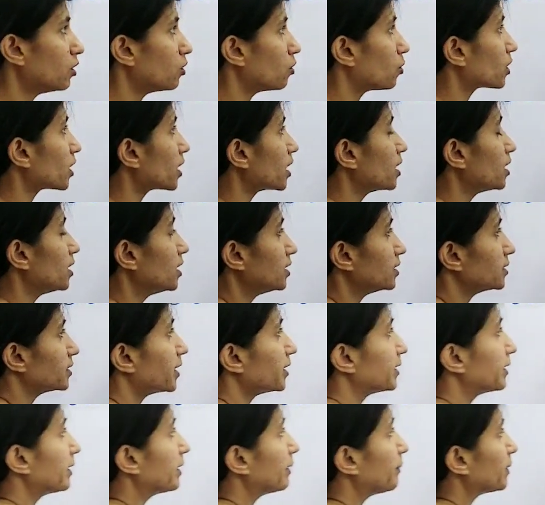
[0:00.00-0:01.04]
Okay,
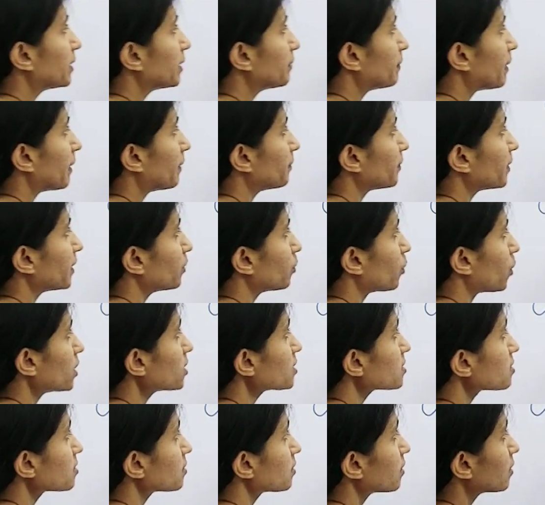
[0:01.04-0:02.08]
the delimiting membrane
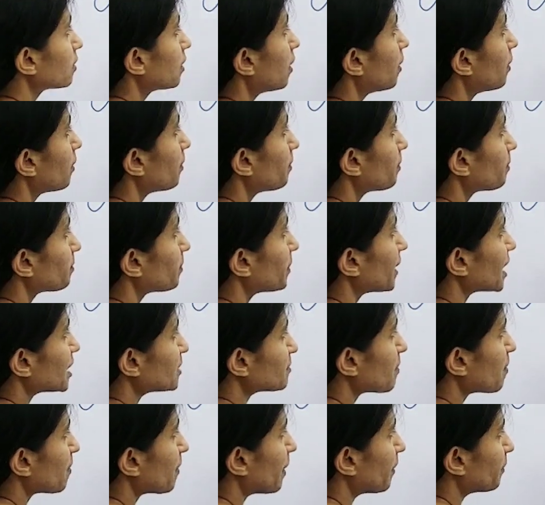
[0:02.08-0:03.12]
was
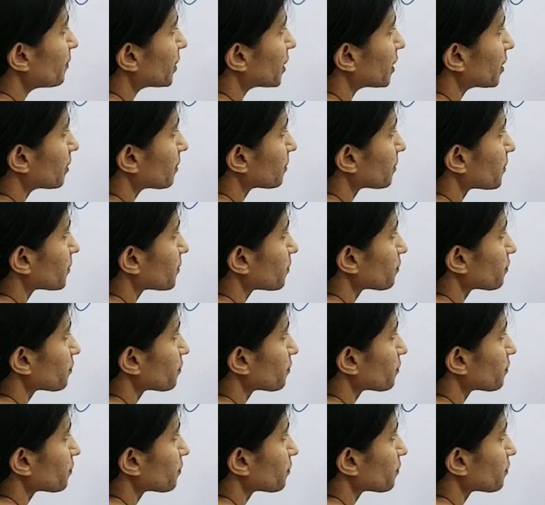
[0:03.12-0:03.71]
plasma membrane.